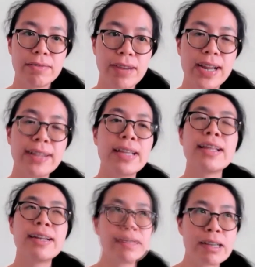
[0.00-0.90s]
Right. And then
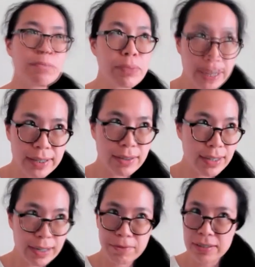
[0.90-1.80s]
letting them pick so
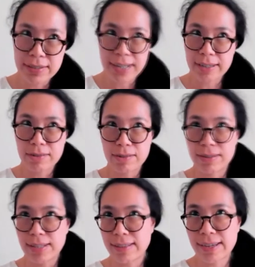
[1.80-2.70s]
they feel like, you know,
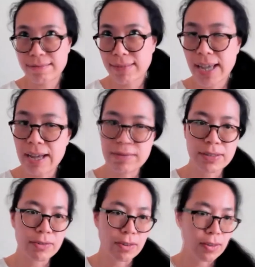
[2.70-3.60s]
like they, they have
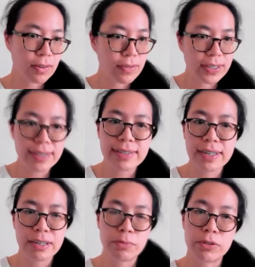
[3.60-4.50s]
control over this, they
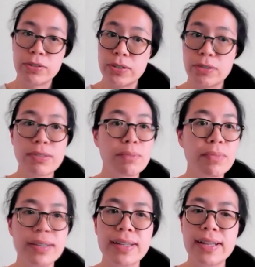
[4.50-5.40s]
can pursue
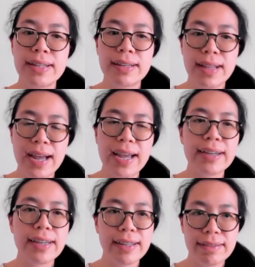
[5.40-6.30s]
something that they
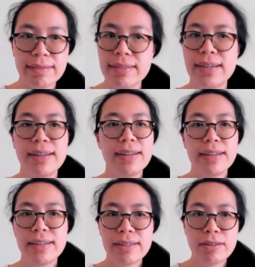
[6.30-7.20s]
like and,
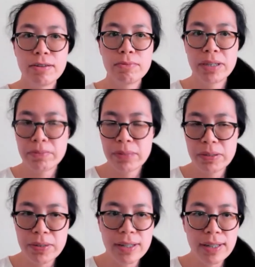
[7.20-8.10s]
you know, meet
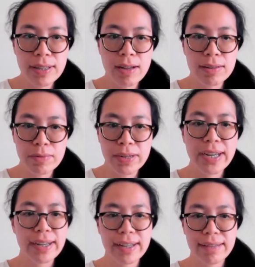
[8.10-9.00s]
people along the way.